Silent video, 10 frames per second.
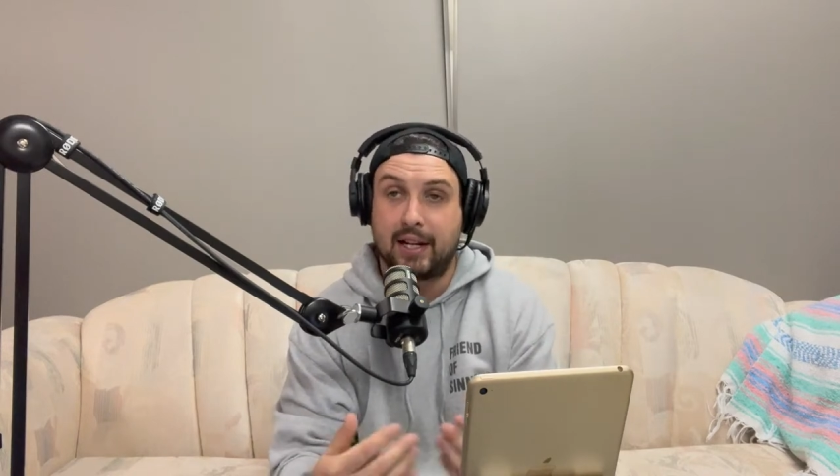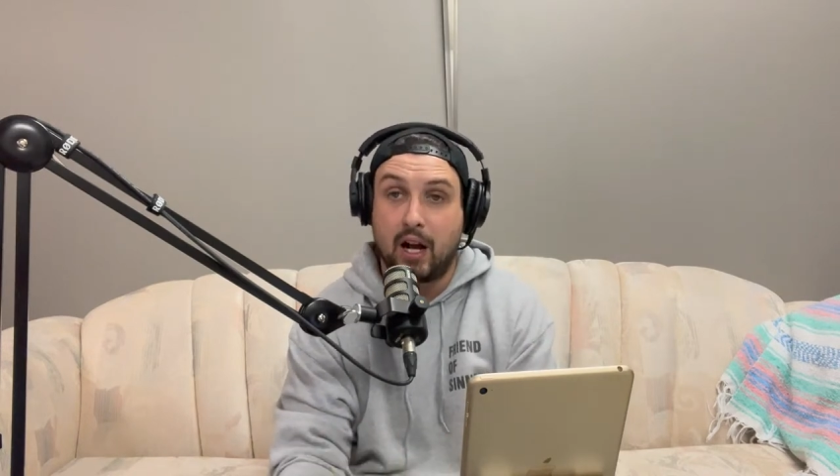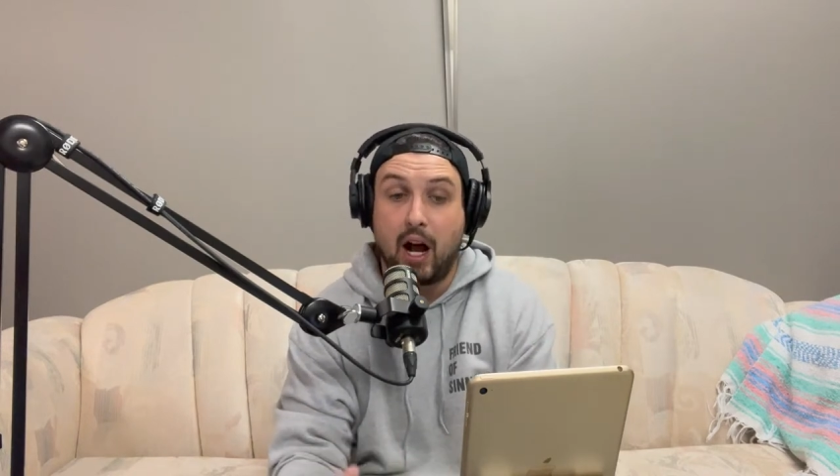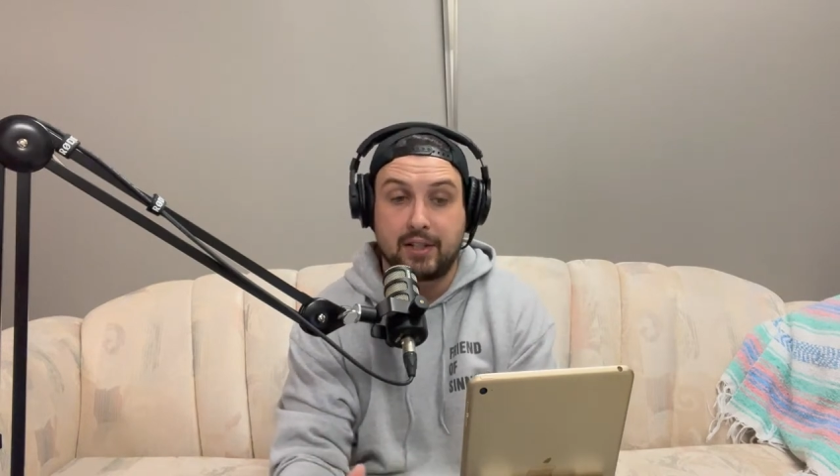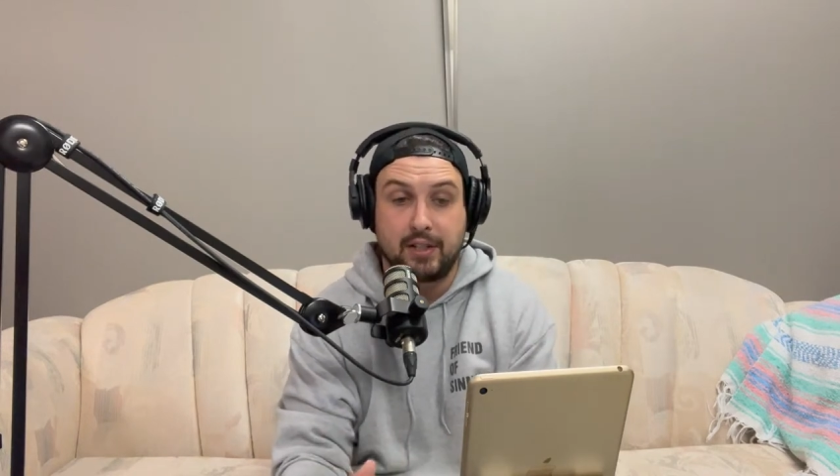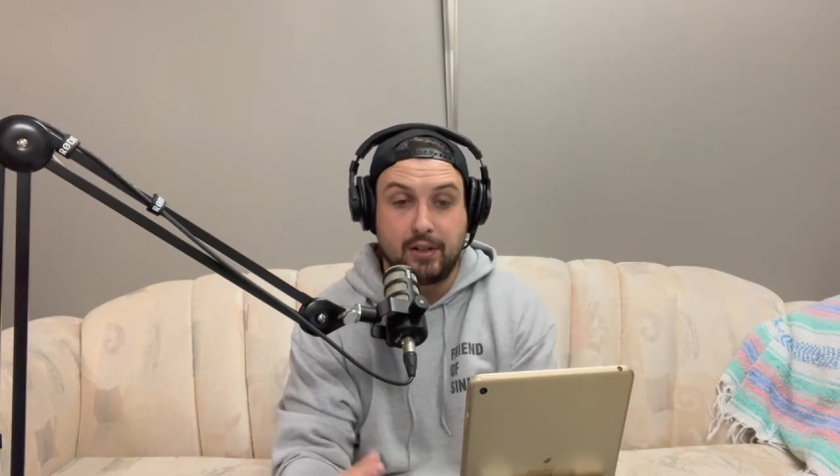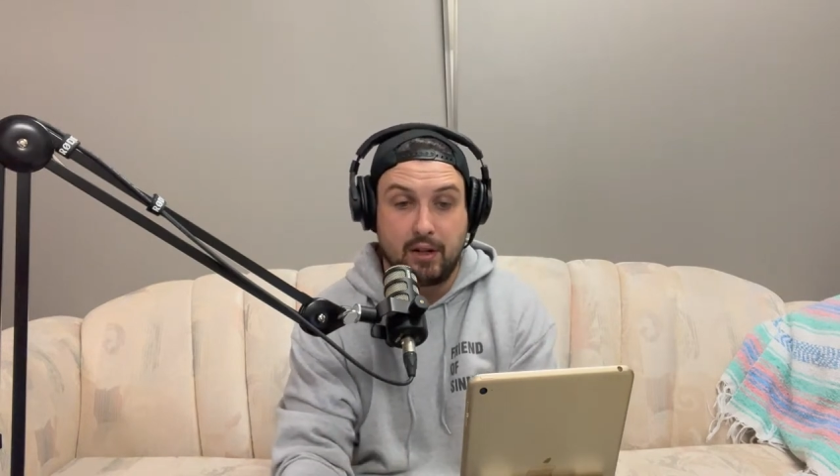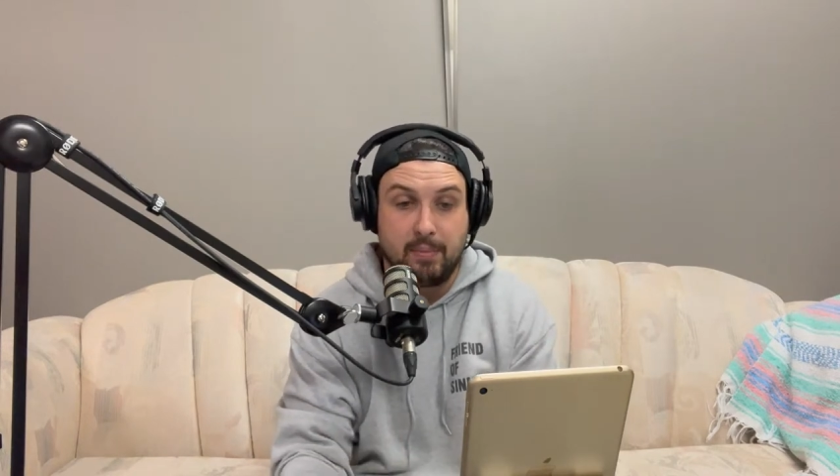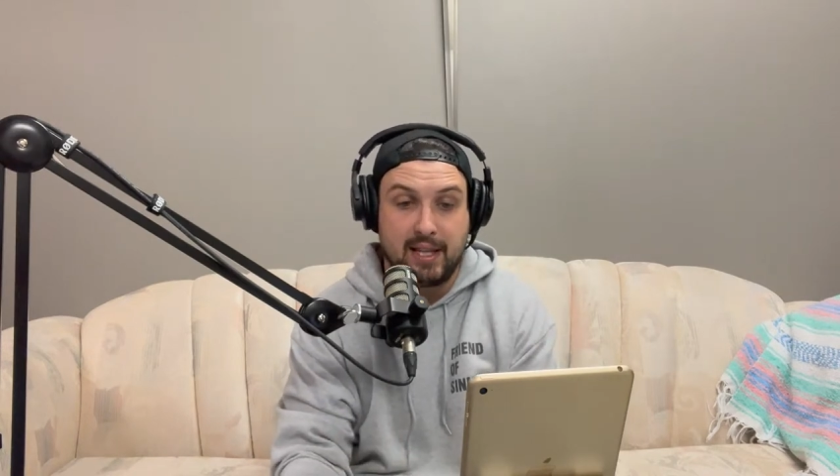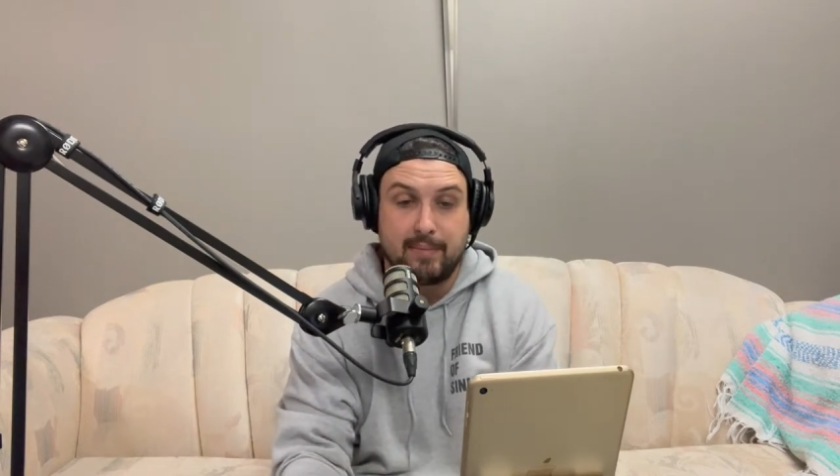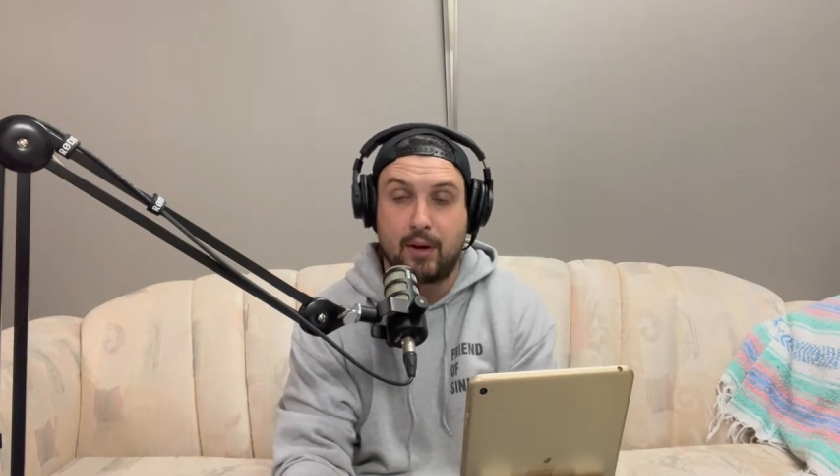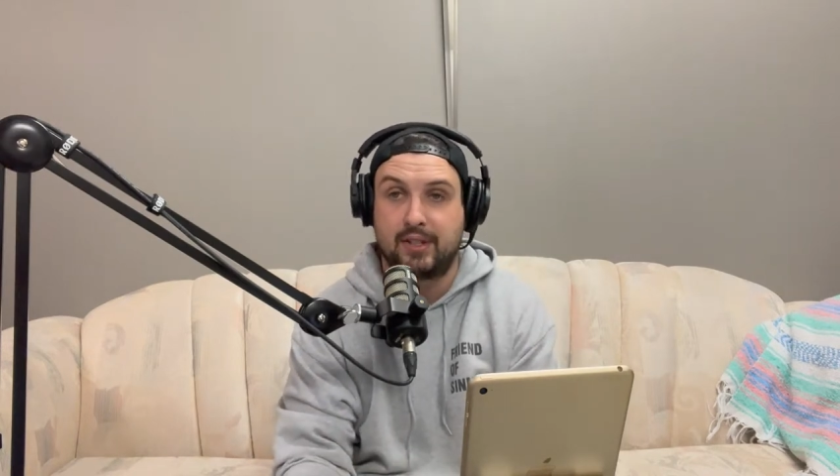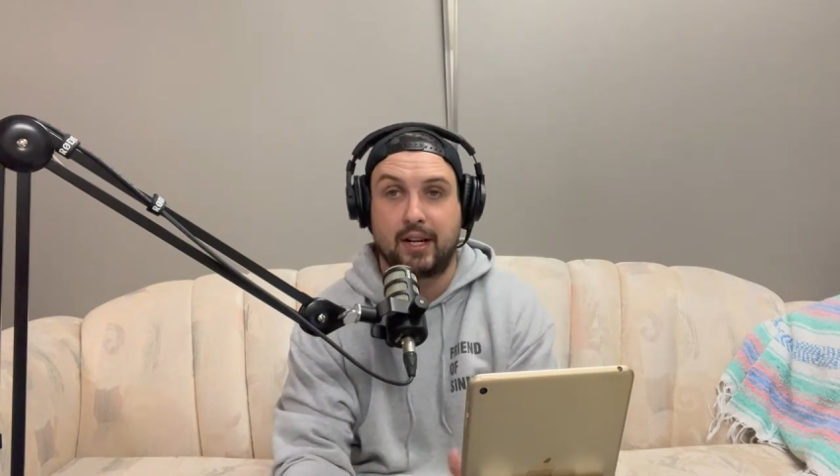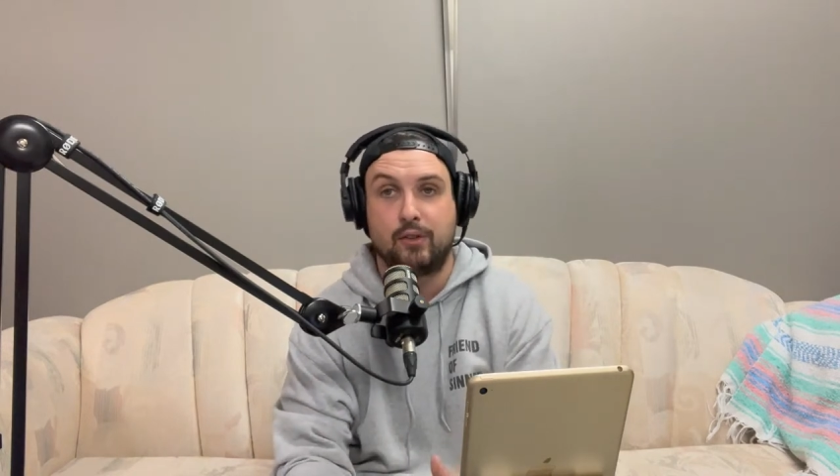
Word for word: causes you to be the most angry?